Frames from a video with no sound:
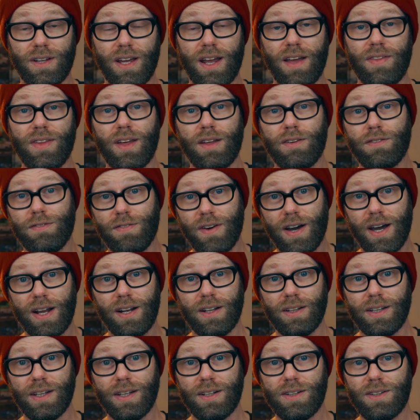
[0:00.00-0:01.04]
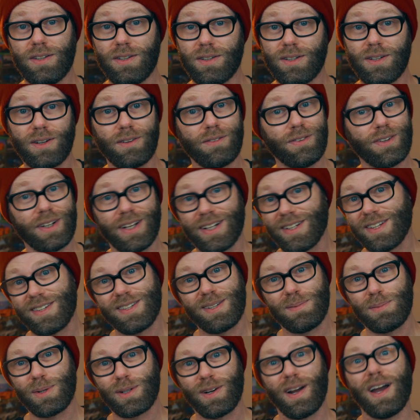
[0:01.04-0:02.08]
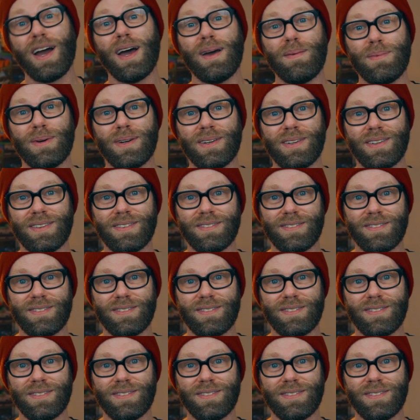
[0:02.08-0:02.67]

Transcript: And then finally, don't forget to subscribe.